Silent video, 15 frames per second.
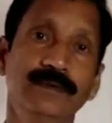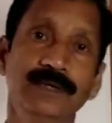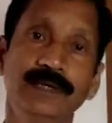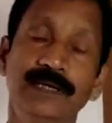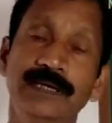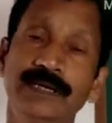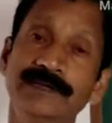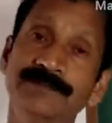
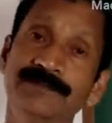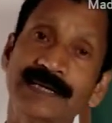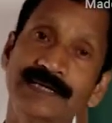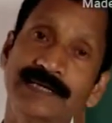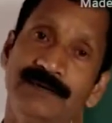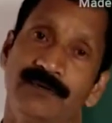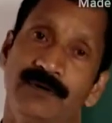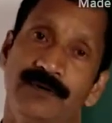
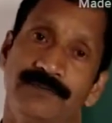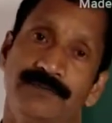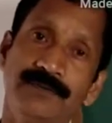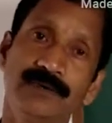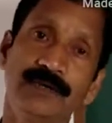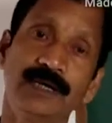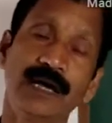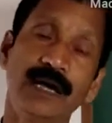irrespective
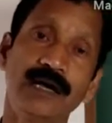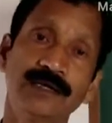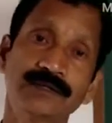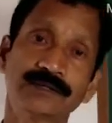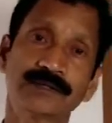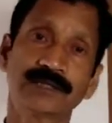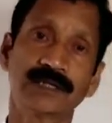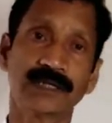of
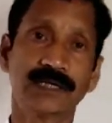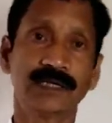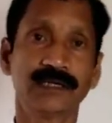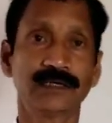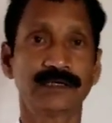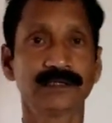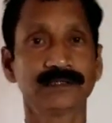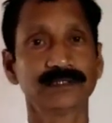caste,
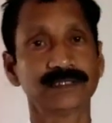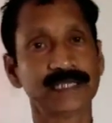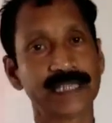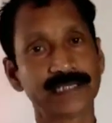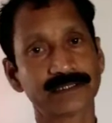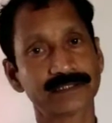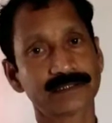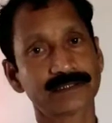color,
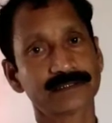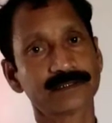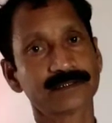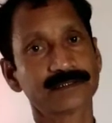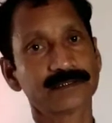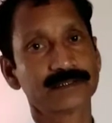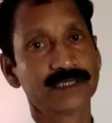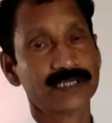sex,
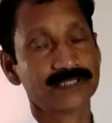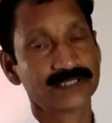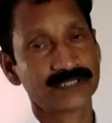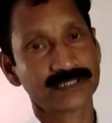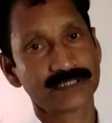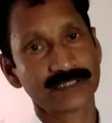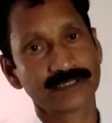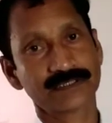
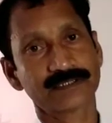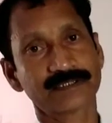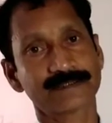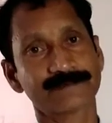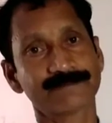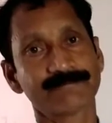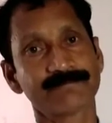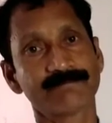
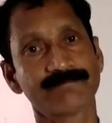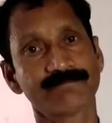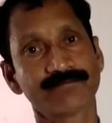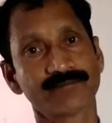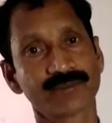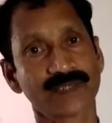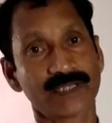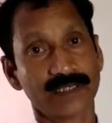status,
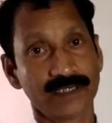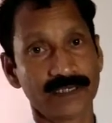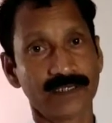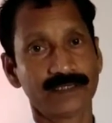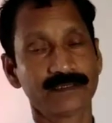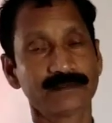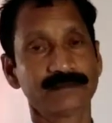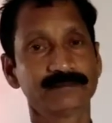
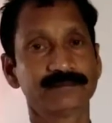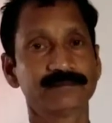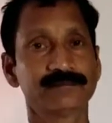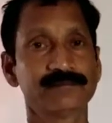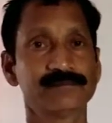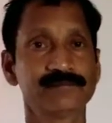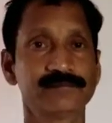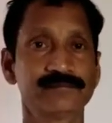color,
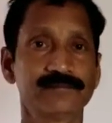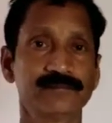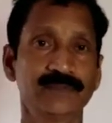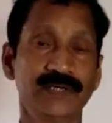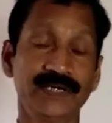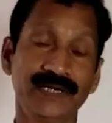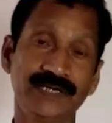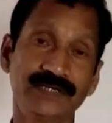
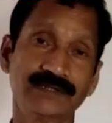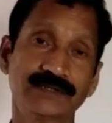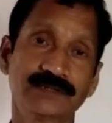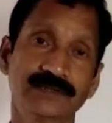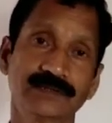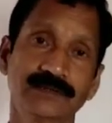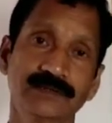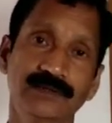
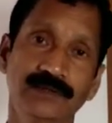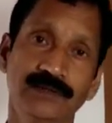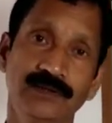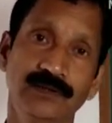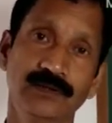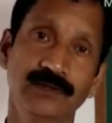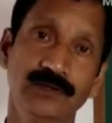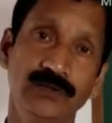race,
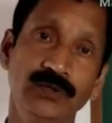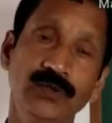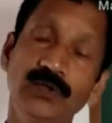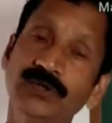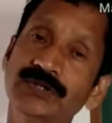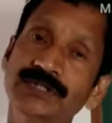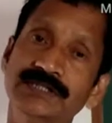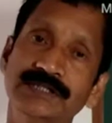no
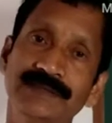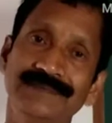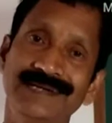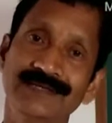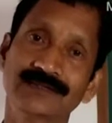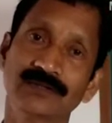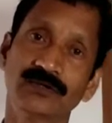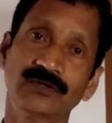
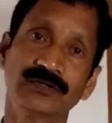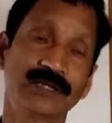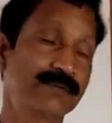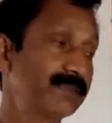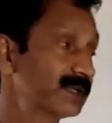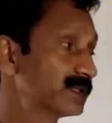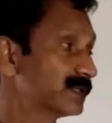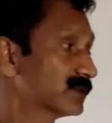discrimination on the
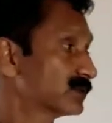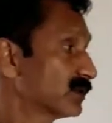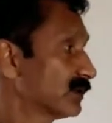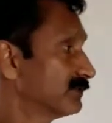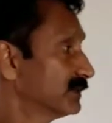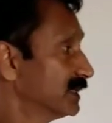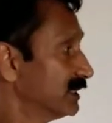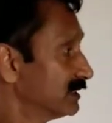basis
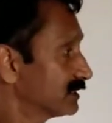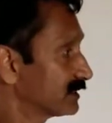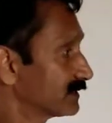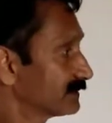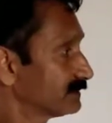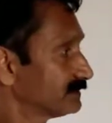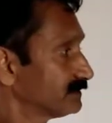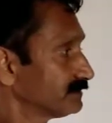of
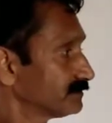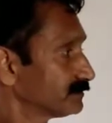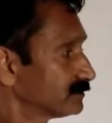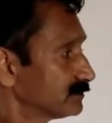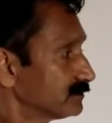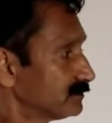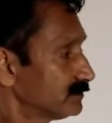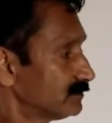these.
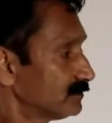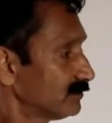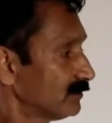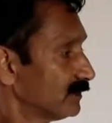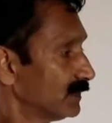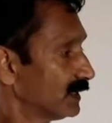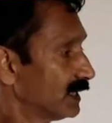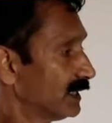
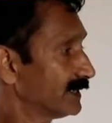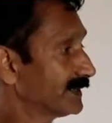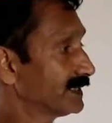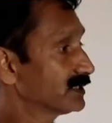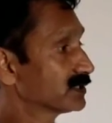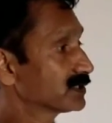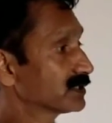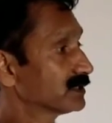It
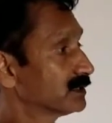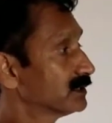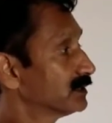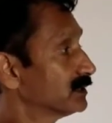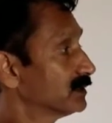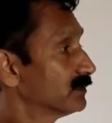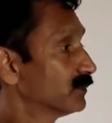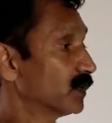is
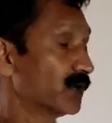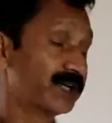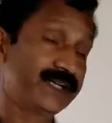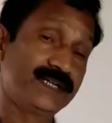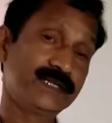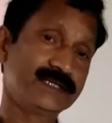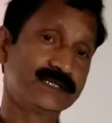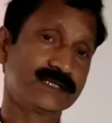
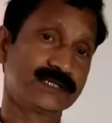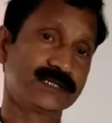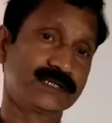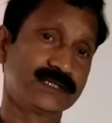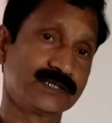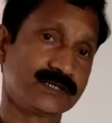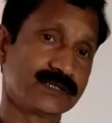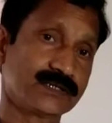political
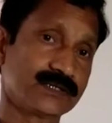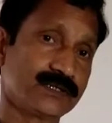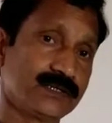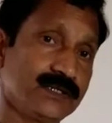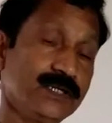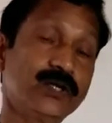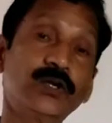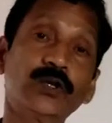justice.
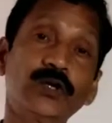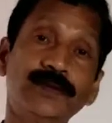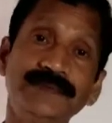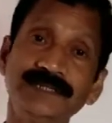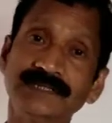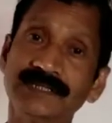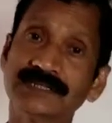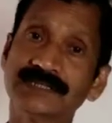
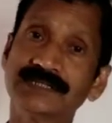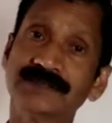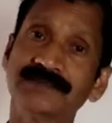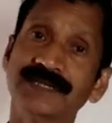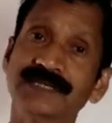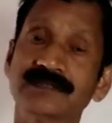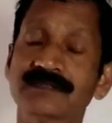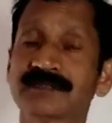Economic justice
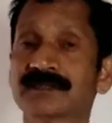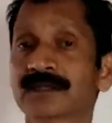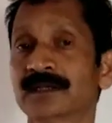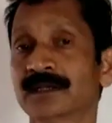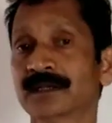means